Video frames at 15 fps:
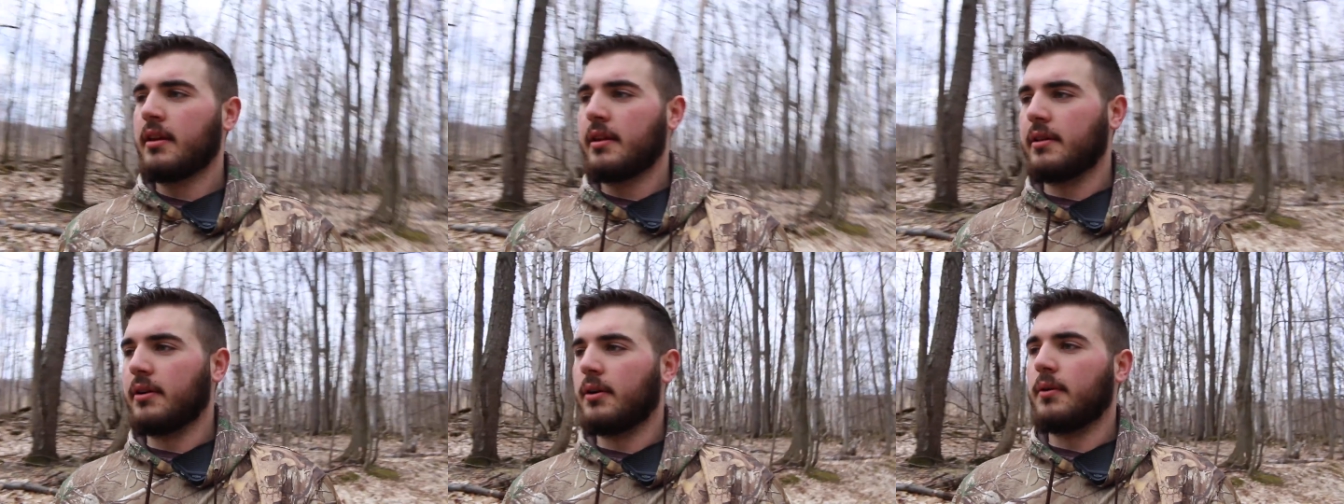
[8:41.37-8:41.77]

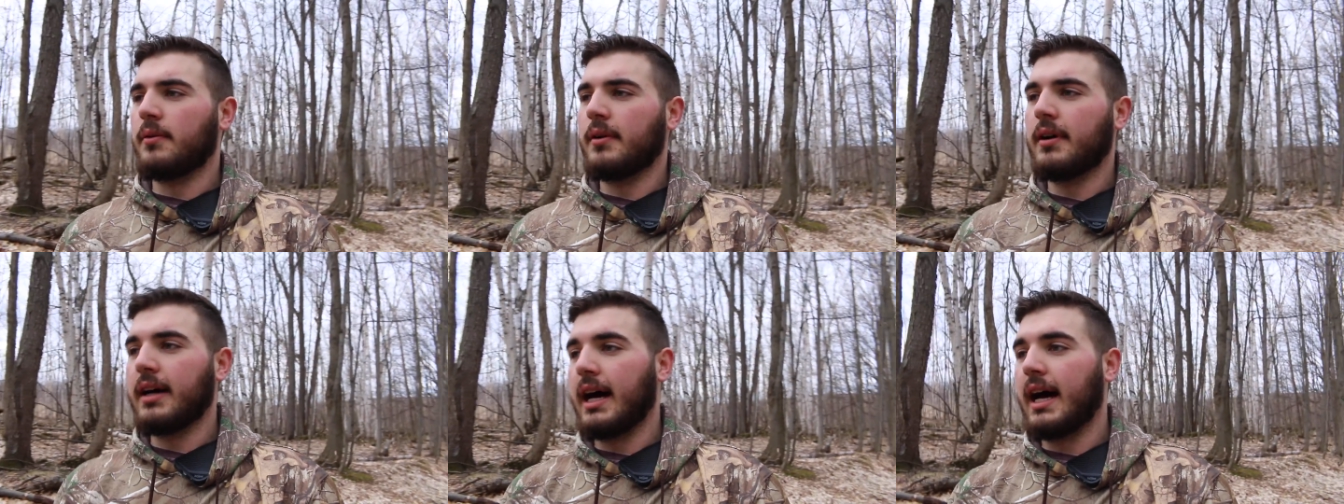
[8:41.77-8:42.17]

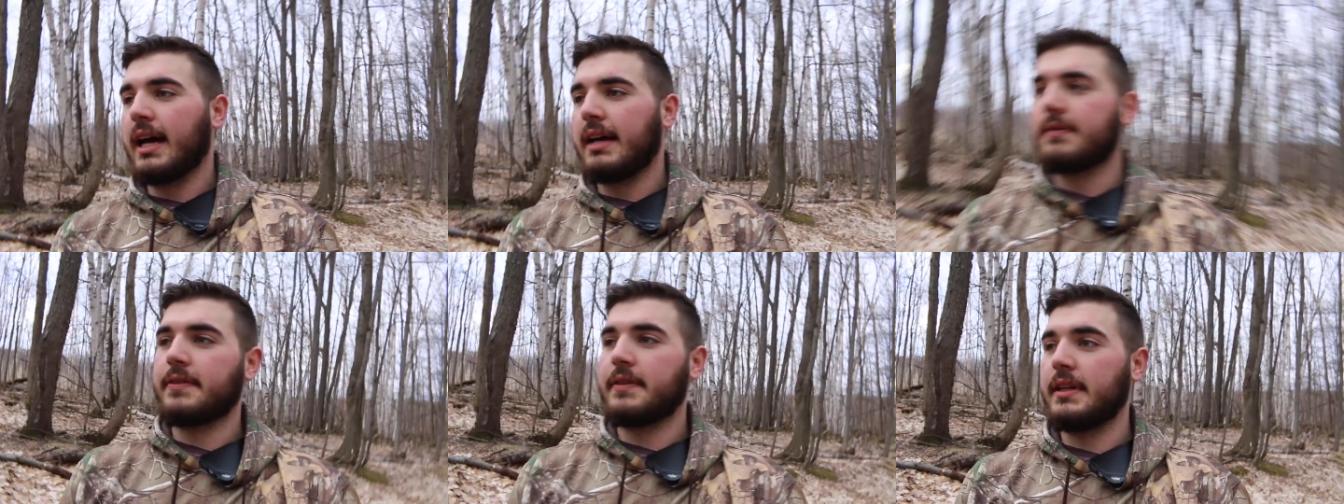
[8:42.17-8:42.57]
So
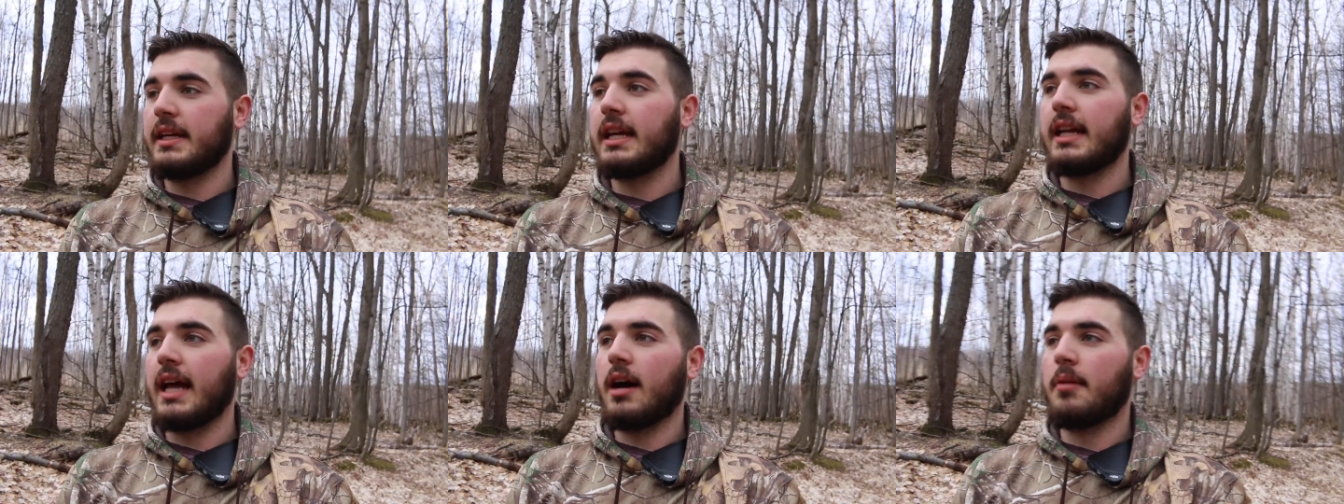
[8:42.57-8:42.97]
I've
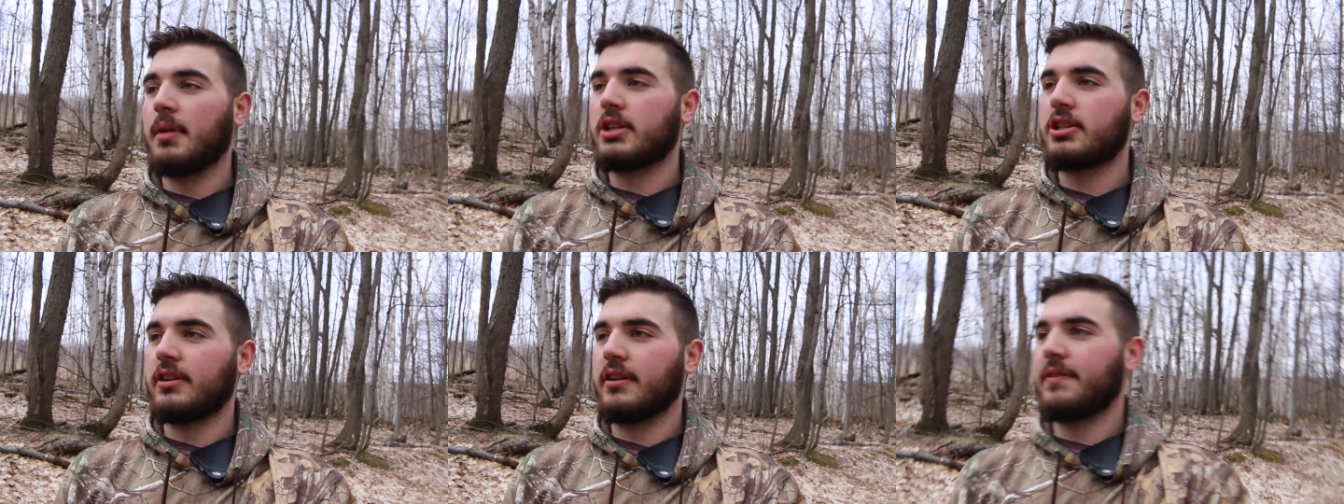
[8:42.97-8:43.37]
seen how
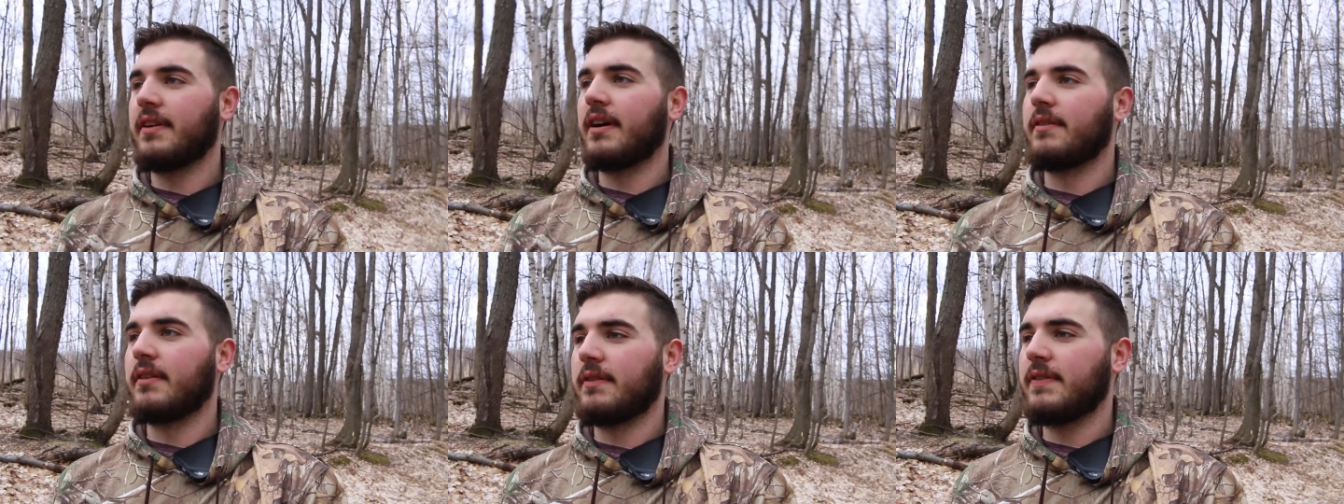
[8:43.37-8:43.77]
much of
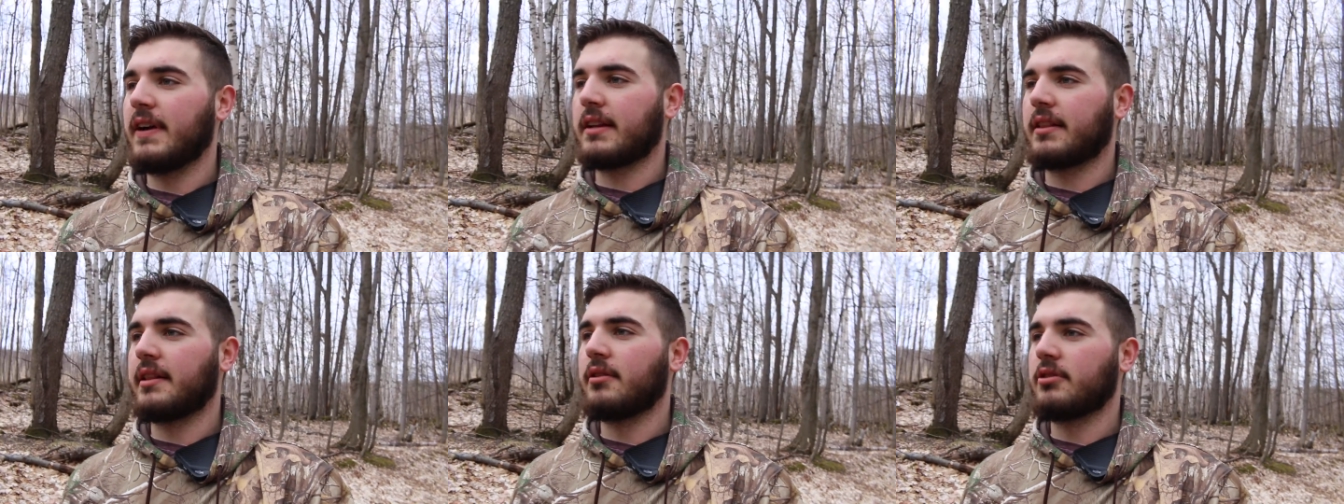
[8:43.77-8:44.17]
an
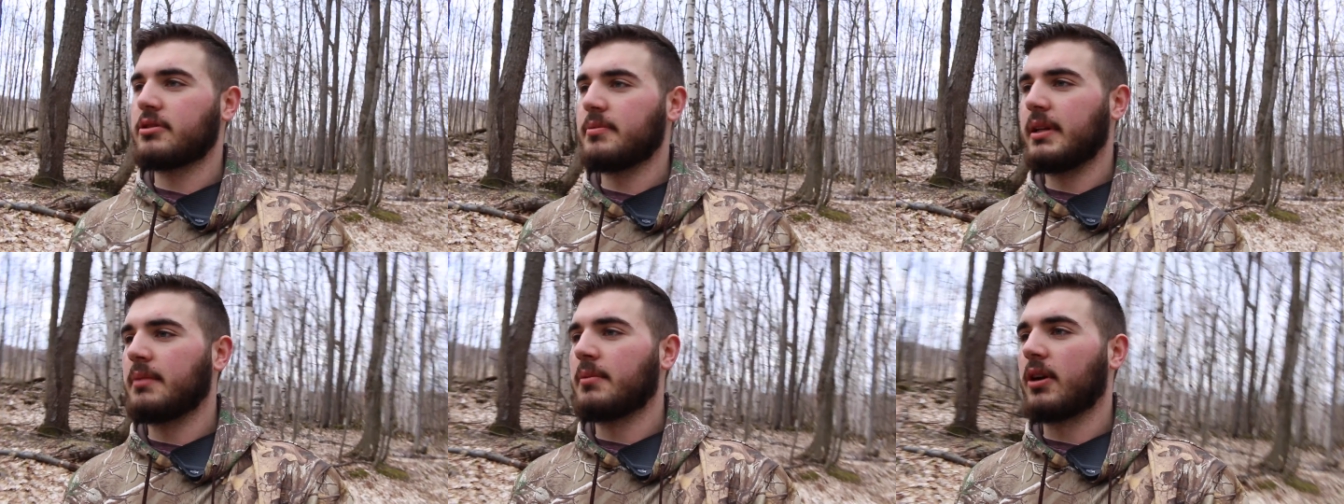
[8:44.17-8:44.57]
effect the
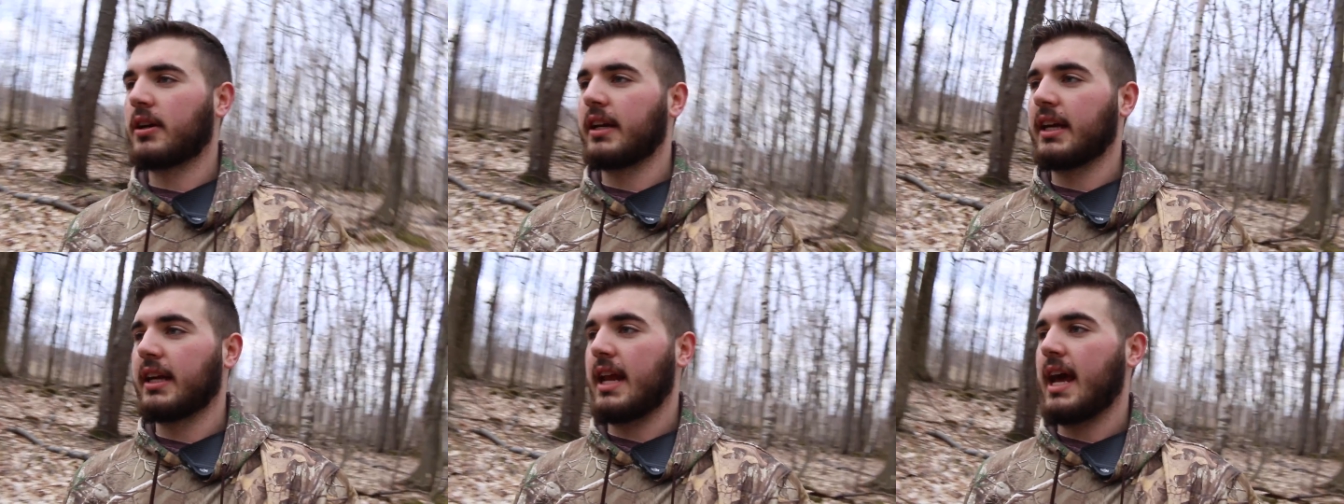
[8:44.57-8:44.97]
social media
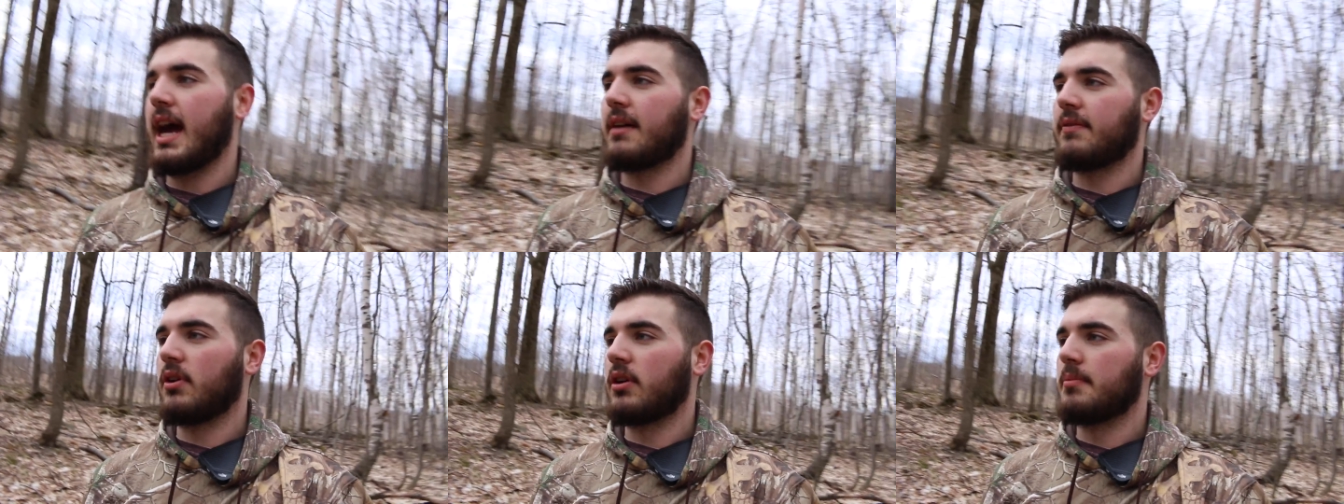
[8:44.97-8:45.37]
marketing can
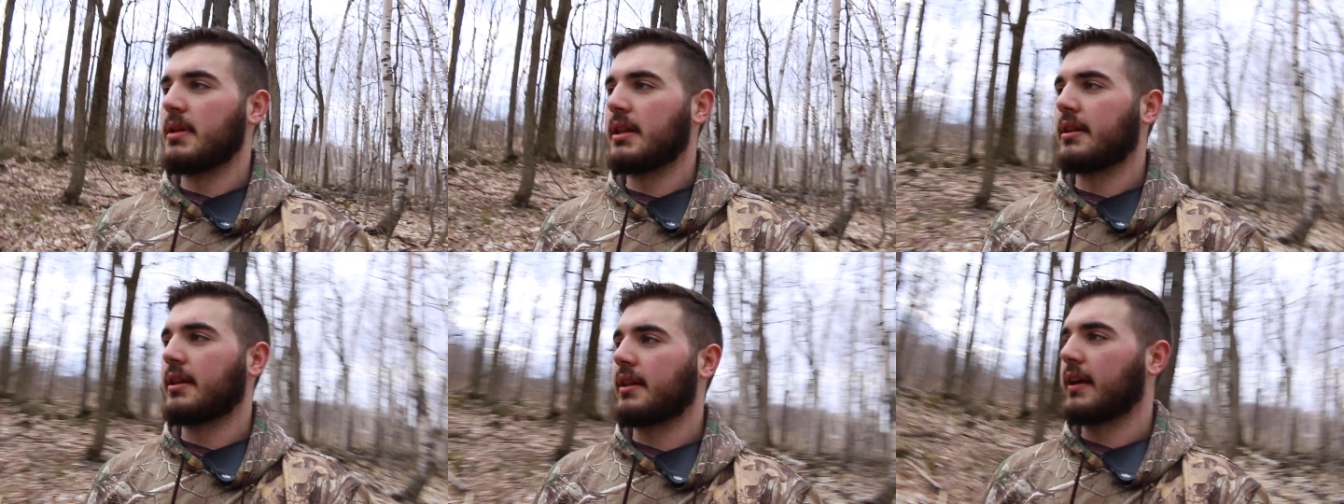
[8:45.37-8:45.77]
have on a
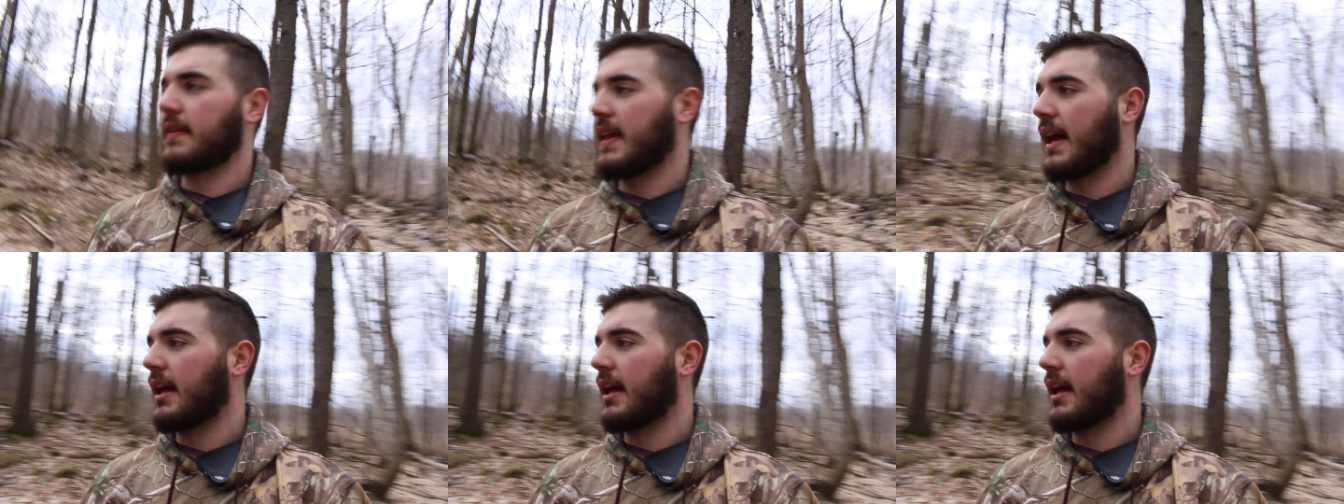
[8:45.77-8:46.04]
business like